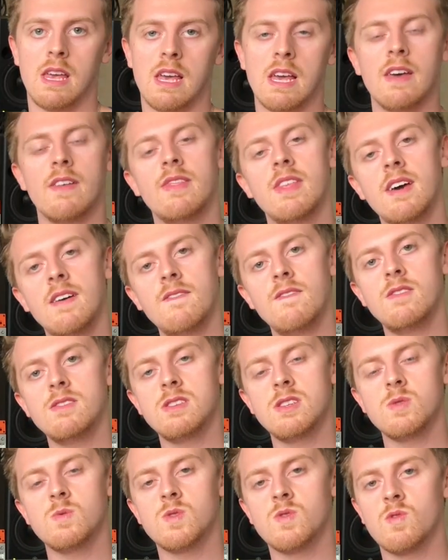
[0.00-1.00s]
And that
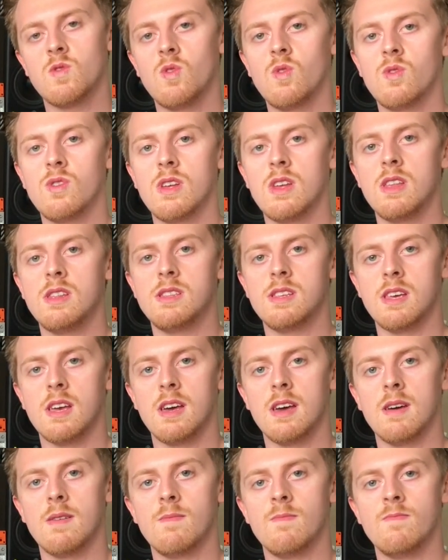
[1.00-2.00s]
footage was recorded
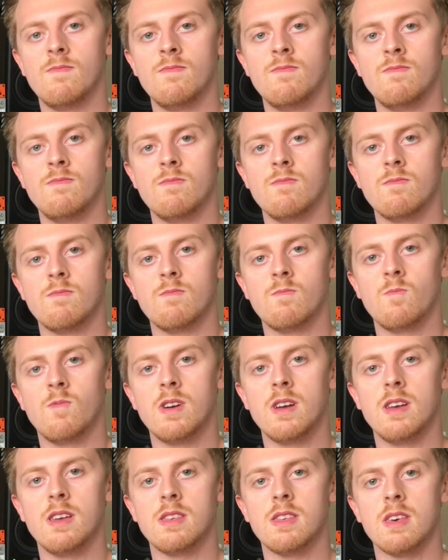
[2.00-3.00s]

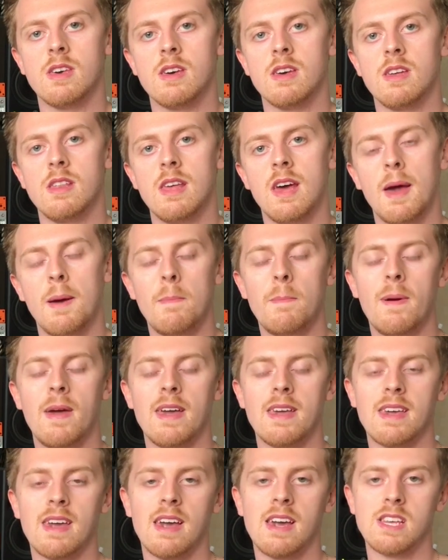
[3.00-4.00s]
with an
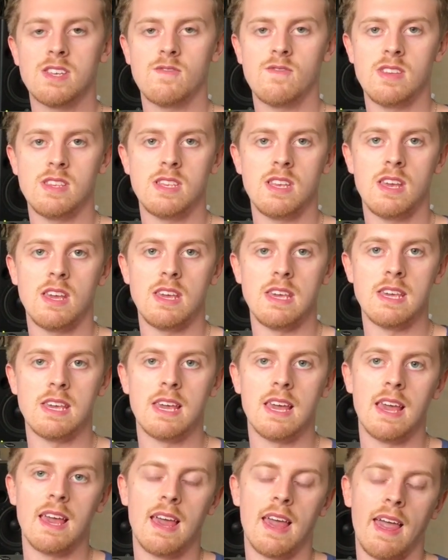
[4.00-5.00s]
Ampeg
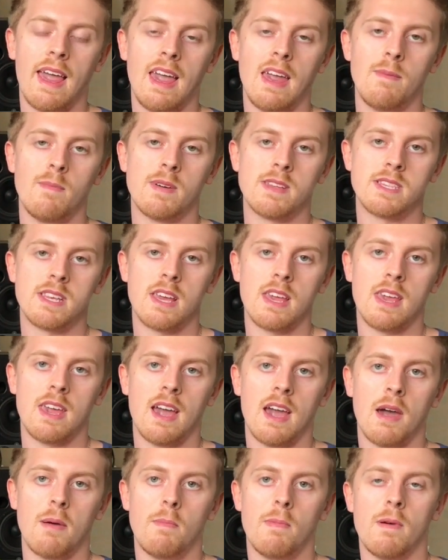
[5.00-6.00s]
SVT 8x10
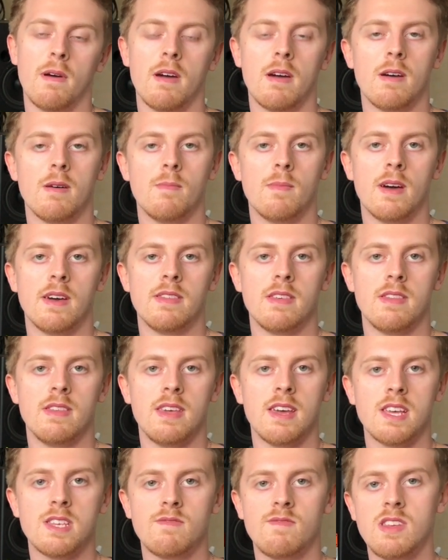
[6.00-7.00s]
cab and then
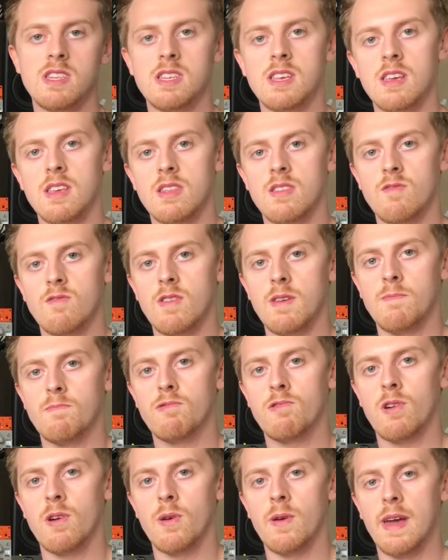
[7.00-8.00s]
the SVT3
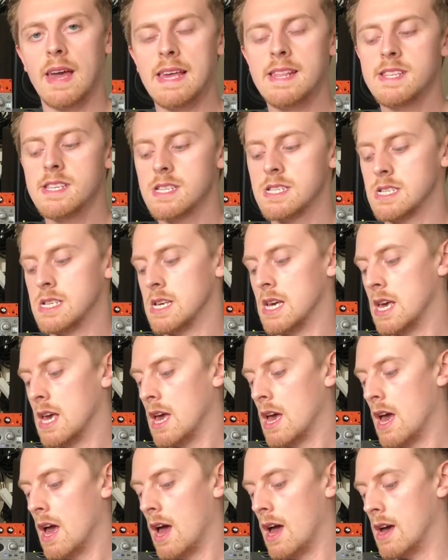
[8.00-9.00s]
Pro head.
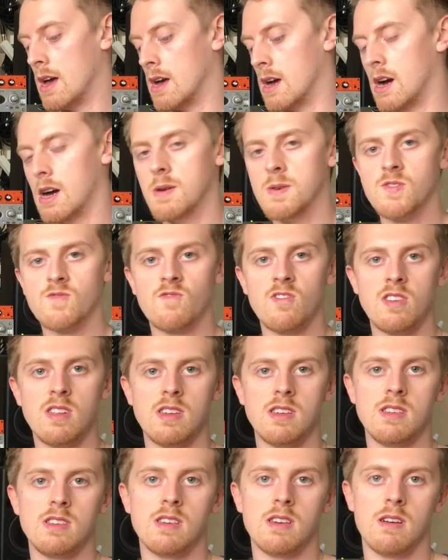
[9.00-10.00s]
I was
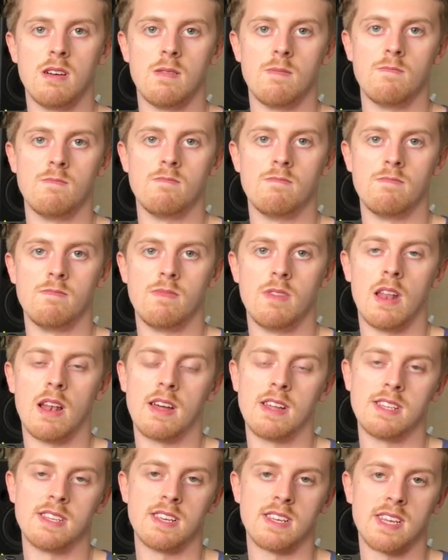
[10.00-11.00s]
running the
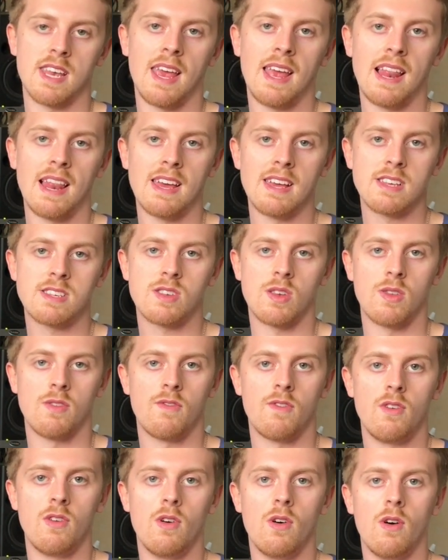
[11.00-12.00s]
Line 6 Helix on
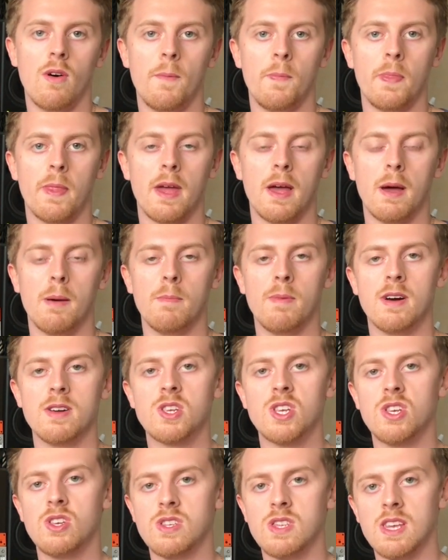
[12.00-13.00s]
the floor, but I
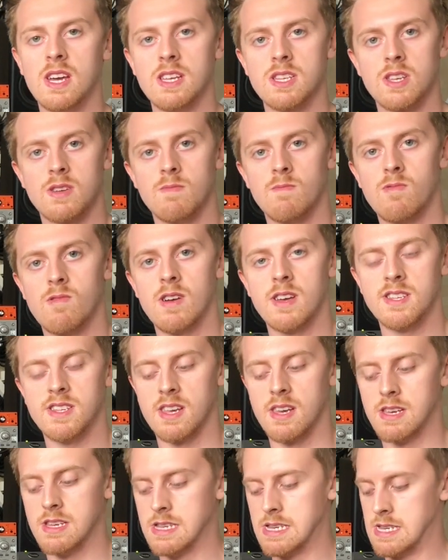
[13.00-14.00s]
was just using that as a
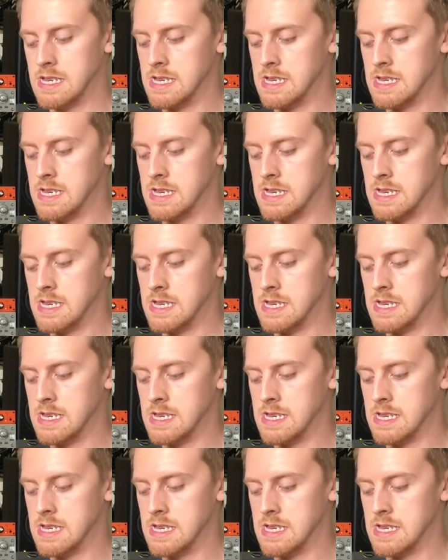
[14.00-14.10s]
compressor.